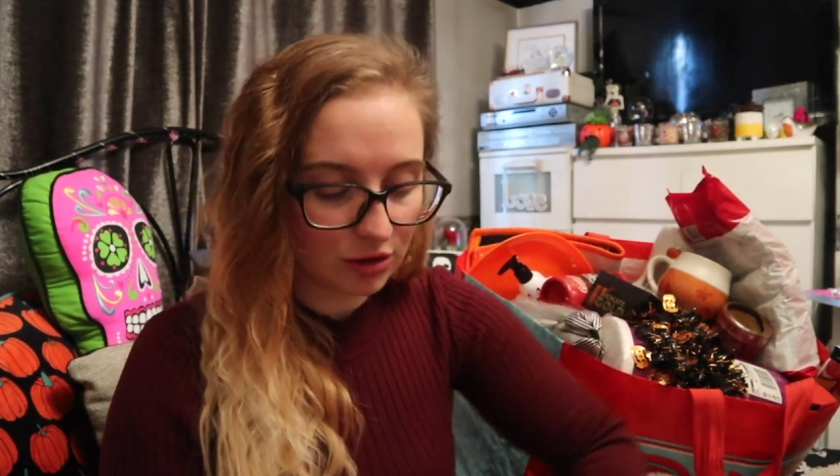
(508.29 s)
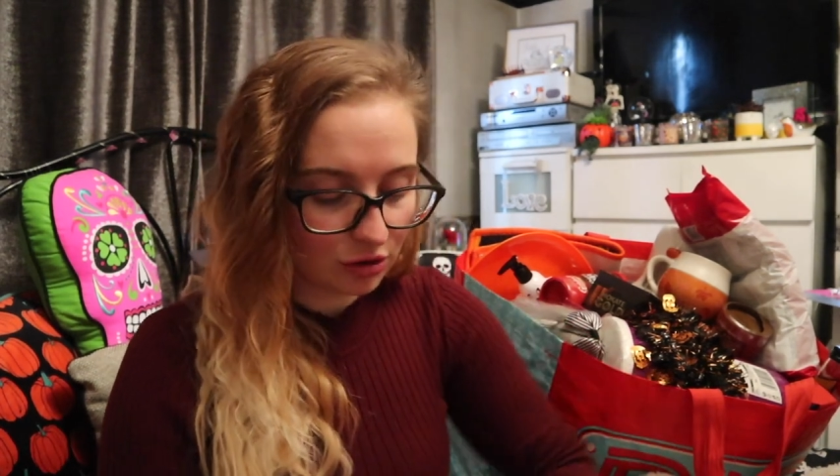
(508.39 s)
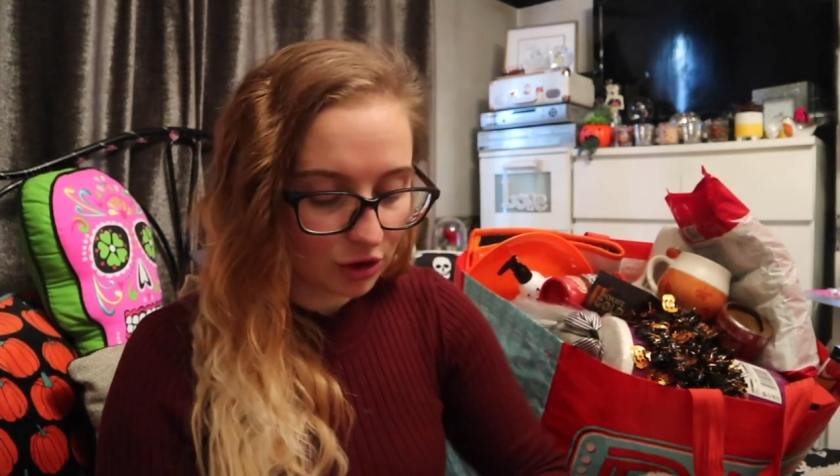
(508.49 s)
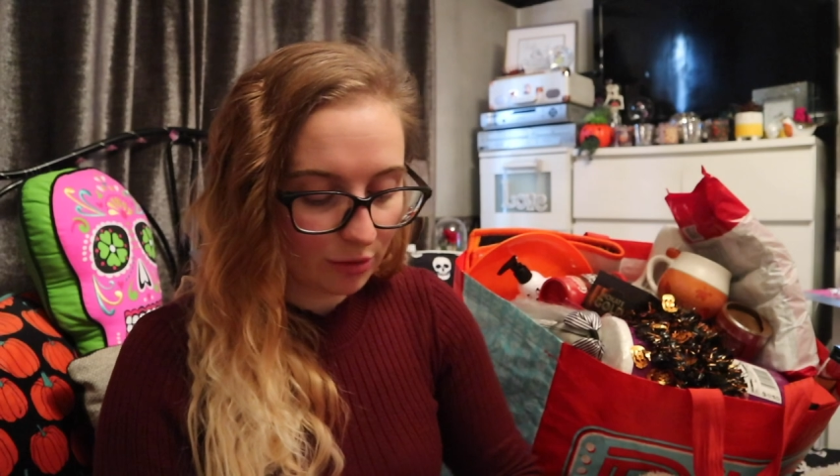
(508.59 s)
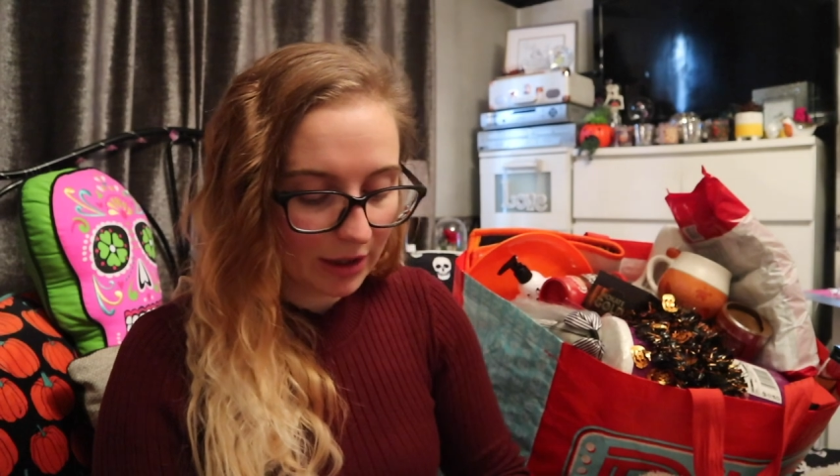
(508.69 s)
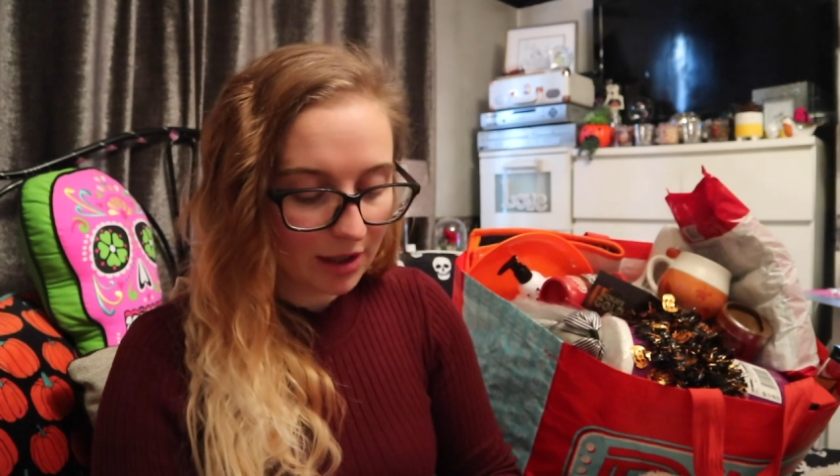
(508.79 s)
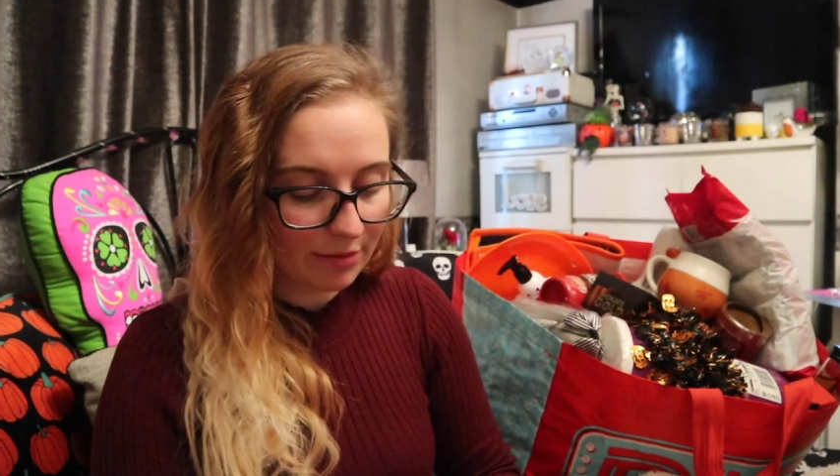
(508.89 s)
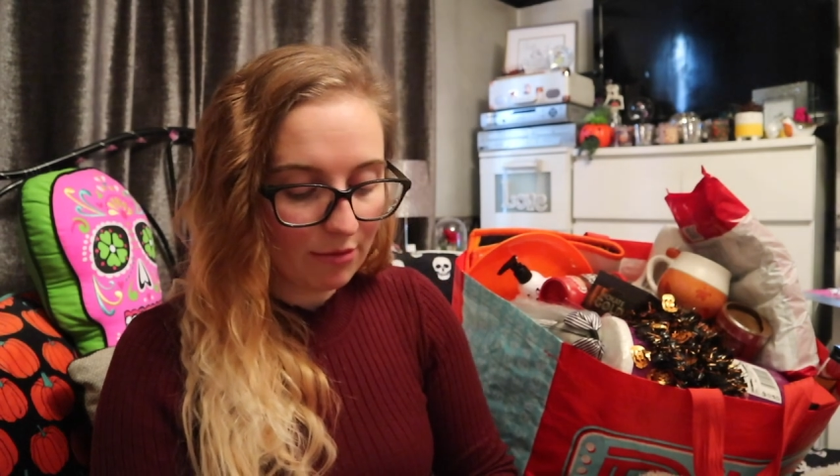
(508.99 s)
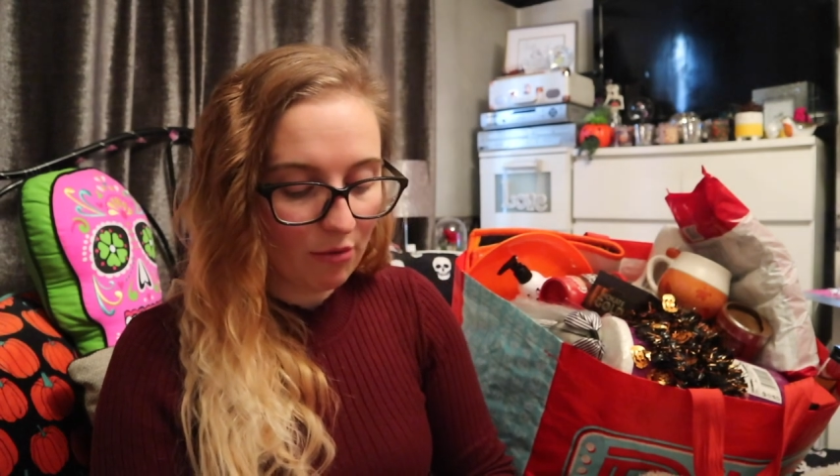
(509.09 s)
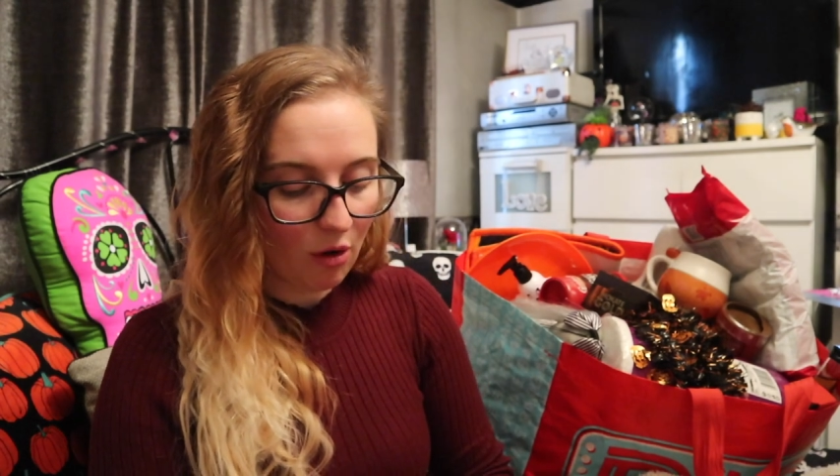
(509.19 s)
You do pay a
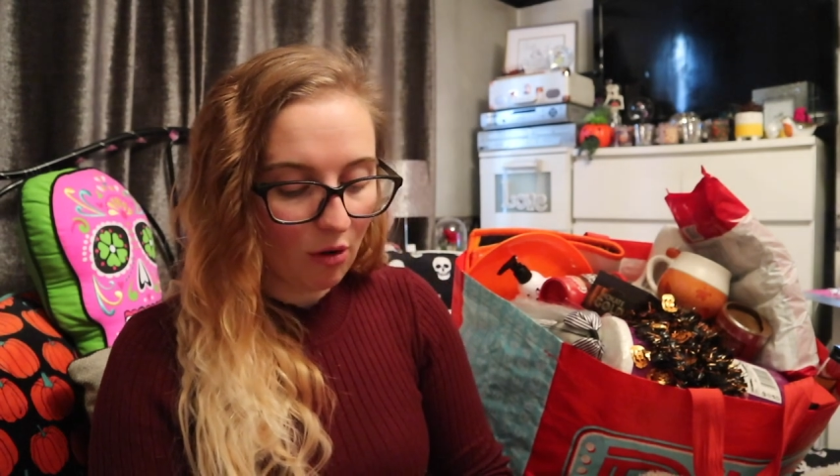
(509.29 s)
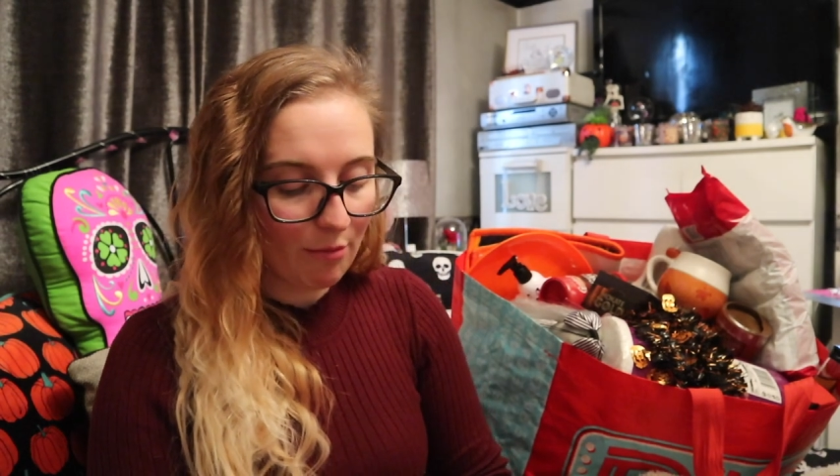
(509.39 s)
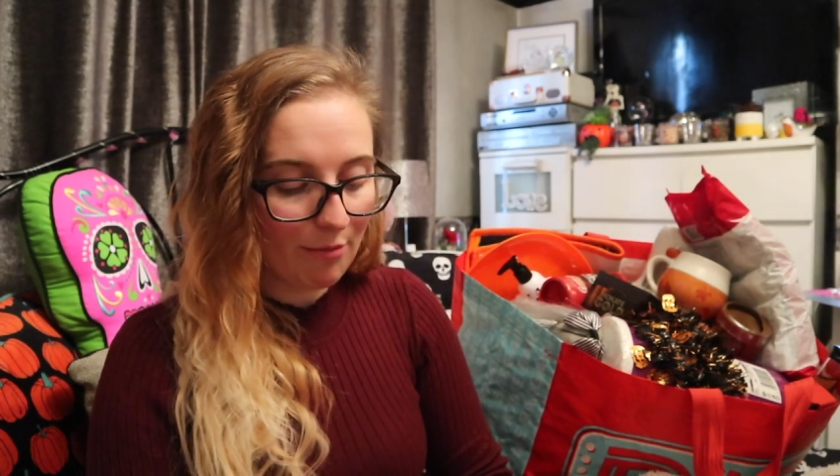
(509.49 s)
bit more,